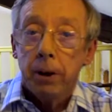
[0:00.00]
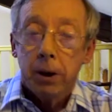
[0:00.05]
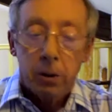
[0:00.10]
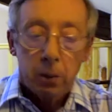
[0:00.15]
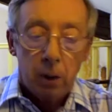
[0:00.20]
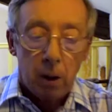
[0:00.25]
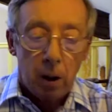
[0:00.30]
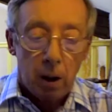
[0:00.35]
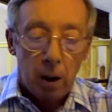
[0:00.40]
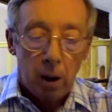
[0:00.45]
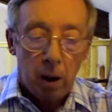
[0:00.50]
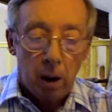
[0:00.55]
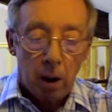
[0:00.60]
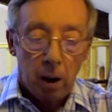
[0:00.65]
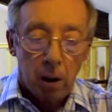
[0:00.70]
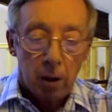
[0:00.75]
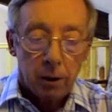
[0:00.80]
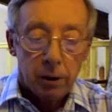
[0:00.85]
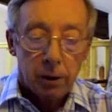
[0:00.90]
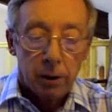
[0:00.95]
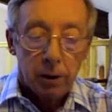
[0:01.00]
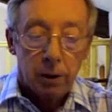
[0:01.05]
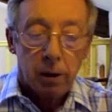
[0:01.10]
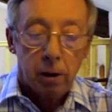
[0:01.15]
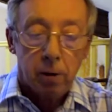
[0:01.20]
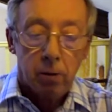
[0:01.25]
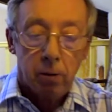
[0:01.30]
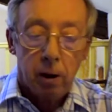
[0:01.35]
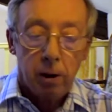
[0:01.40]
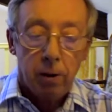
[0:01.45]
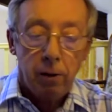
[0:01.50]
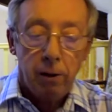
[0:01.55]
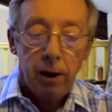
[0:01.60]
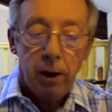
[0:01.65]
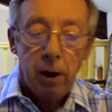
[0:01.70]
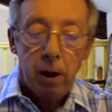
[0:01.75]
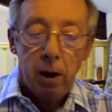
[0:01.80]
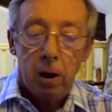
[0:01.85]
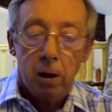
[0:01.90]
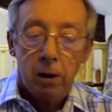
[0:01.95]
to our heart, the coronary
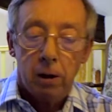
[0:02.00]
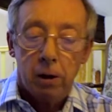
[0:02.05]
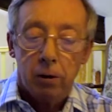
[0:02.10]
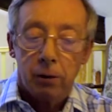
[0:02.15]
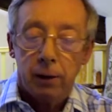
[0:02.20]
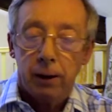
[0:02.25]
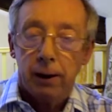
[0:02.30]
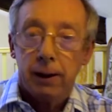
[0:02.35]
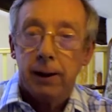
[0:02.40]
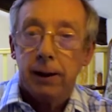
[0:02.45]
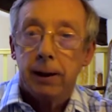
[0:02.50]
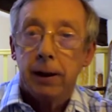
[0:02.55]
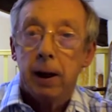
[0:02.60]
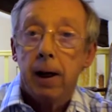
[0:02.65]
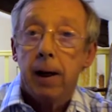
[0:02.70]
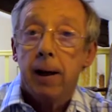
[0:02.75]
arteries,